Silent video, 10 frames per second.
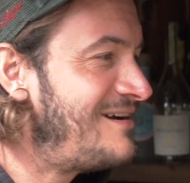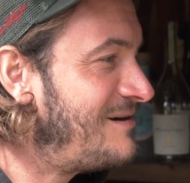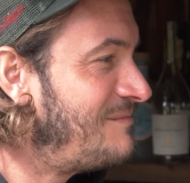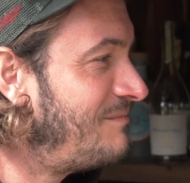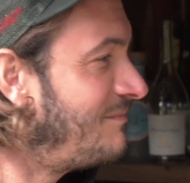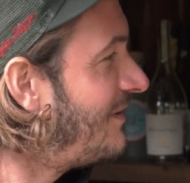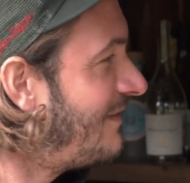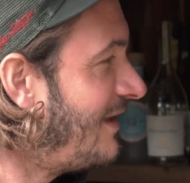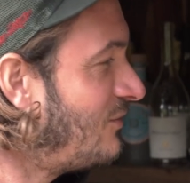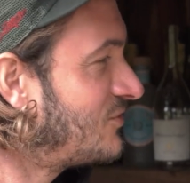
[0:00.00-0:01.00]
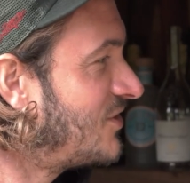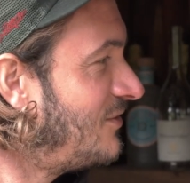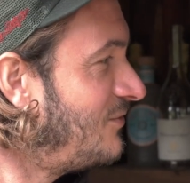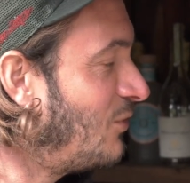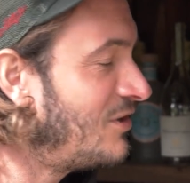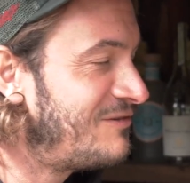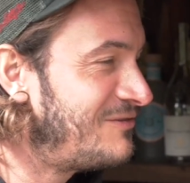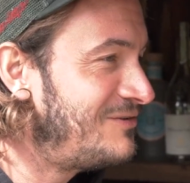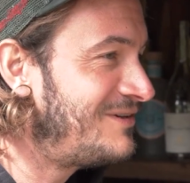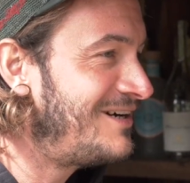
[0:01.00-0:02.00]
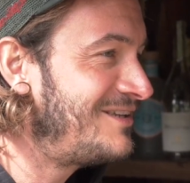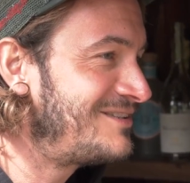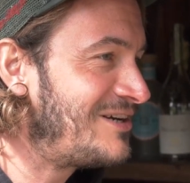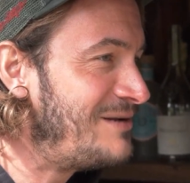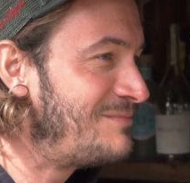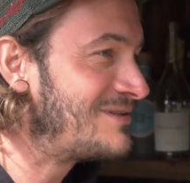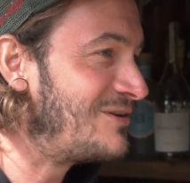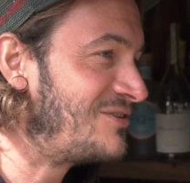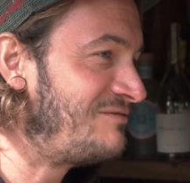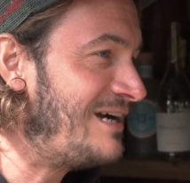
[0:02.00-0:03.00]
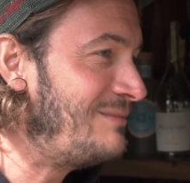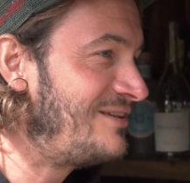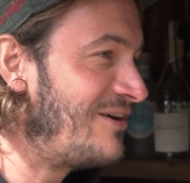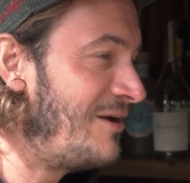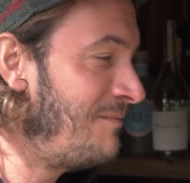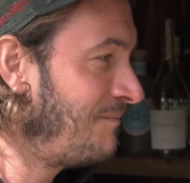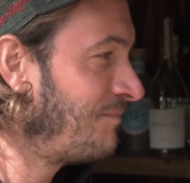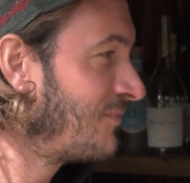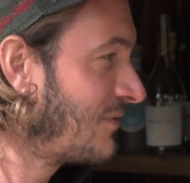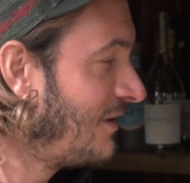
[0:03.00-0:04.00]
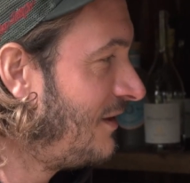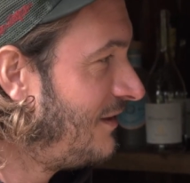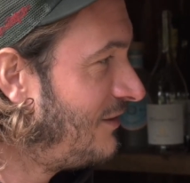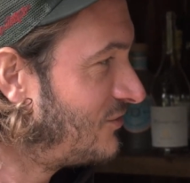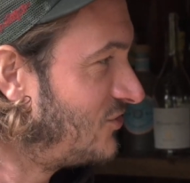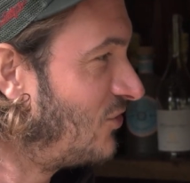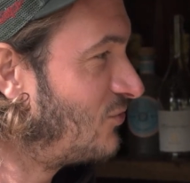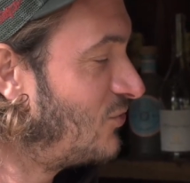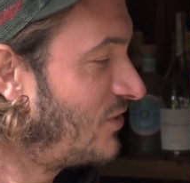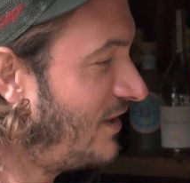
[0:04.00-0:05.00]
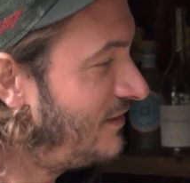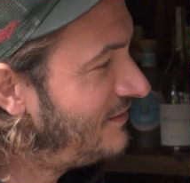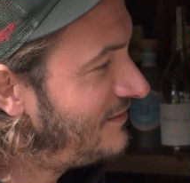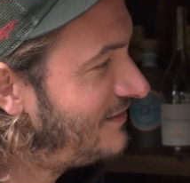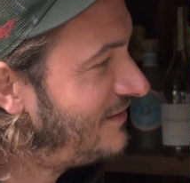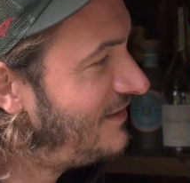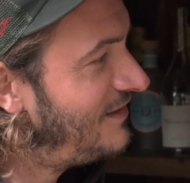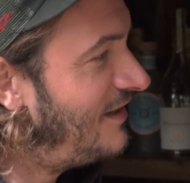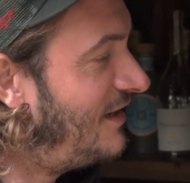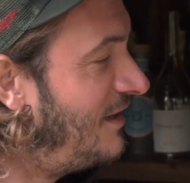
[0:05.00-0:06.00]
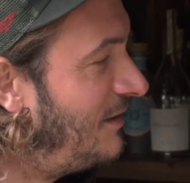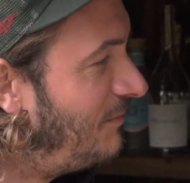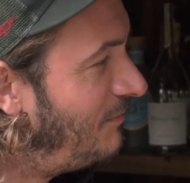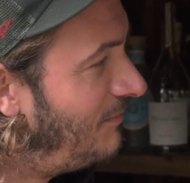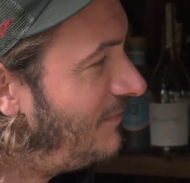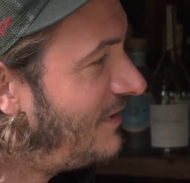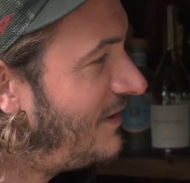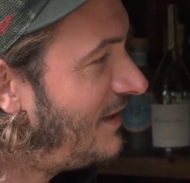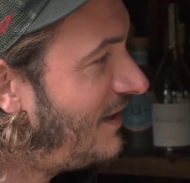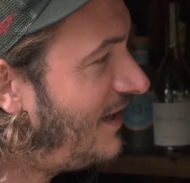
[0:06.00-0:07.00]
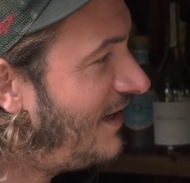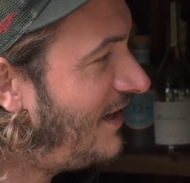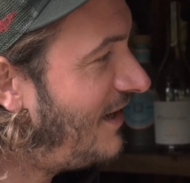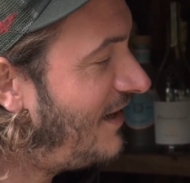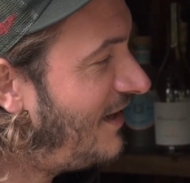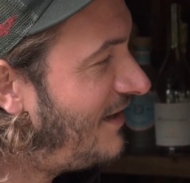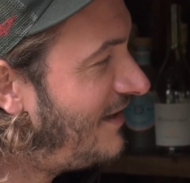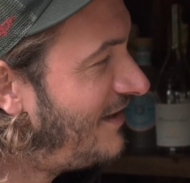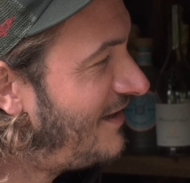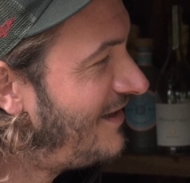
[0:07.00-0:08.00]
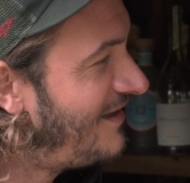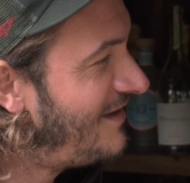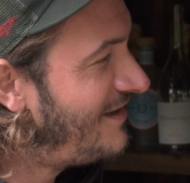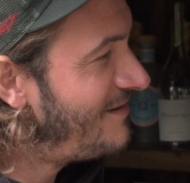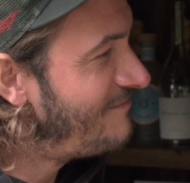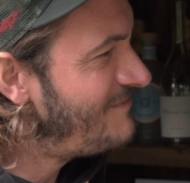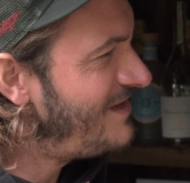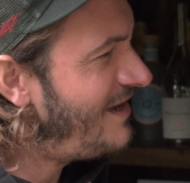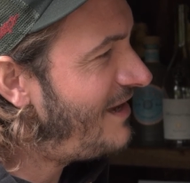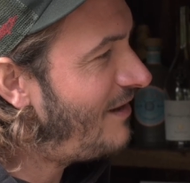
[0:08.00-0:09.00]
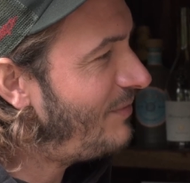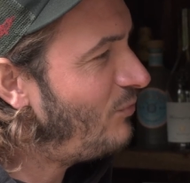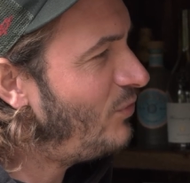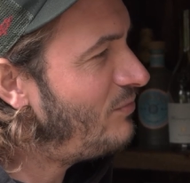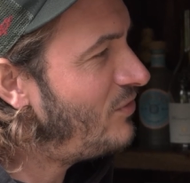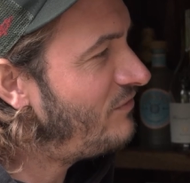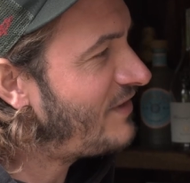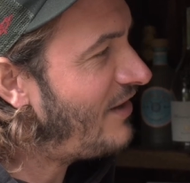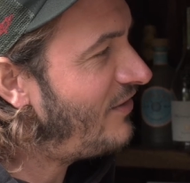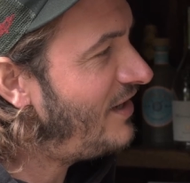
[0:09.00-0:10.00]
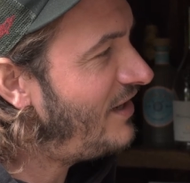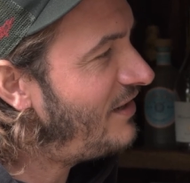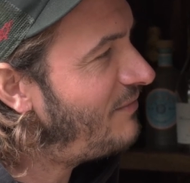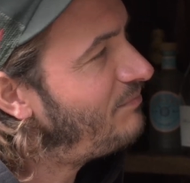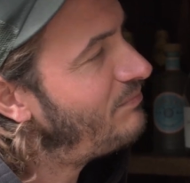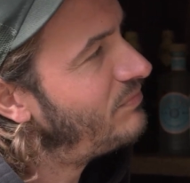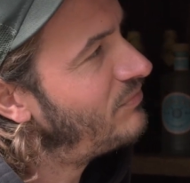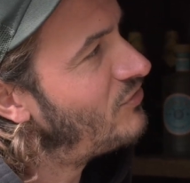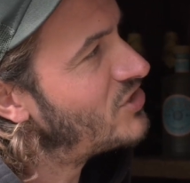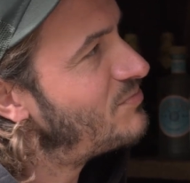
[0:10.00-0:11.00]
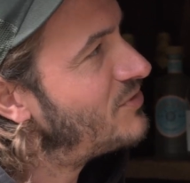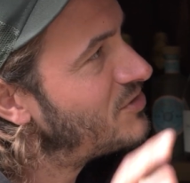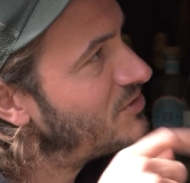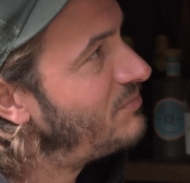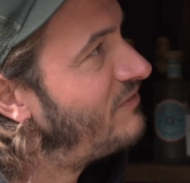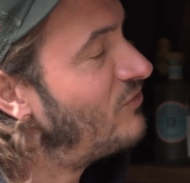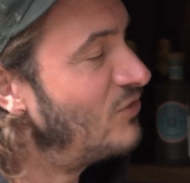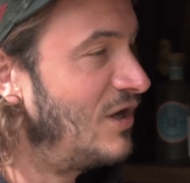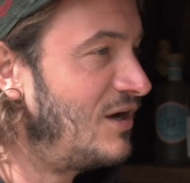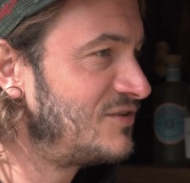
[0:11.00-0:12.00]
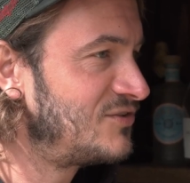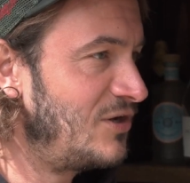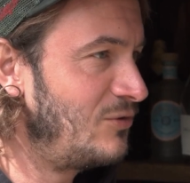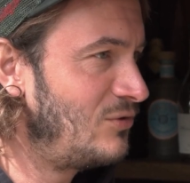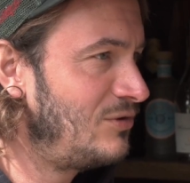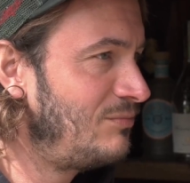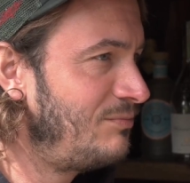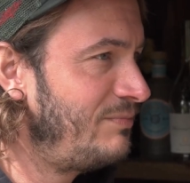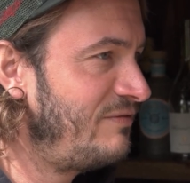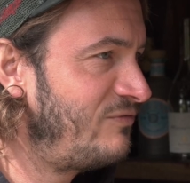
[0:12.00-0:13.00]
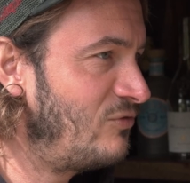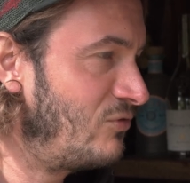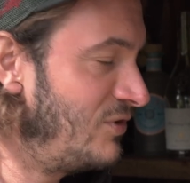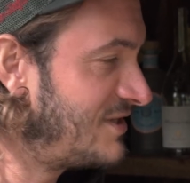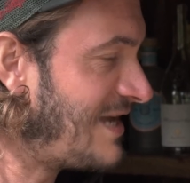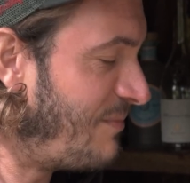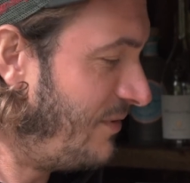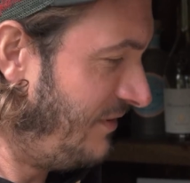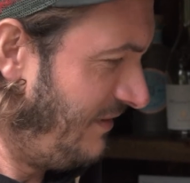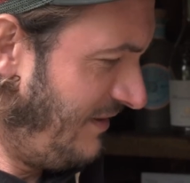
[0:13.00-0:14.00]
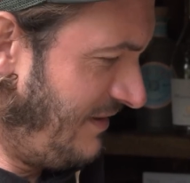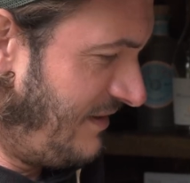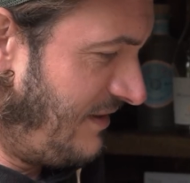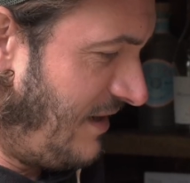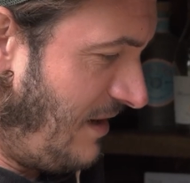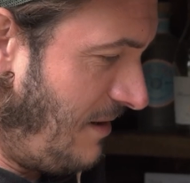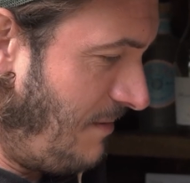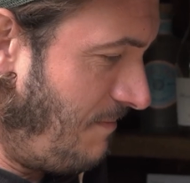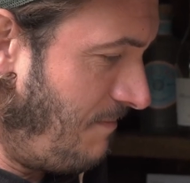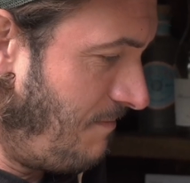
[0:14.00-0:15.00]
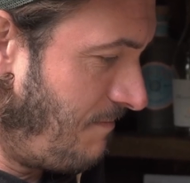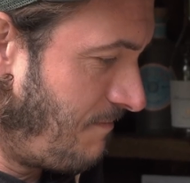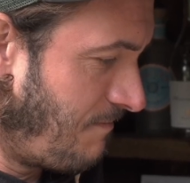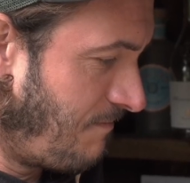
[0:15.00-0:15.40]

um, then also wonderful at other times. Lots of family time, lots of dog walking. Um, uh, yeah, I mean, we moved out here Christmas before last, so before this happened. Um,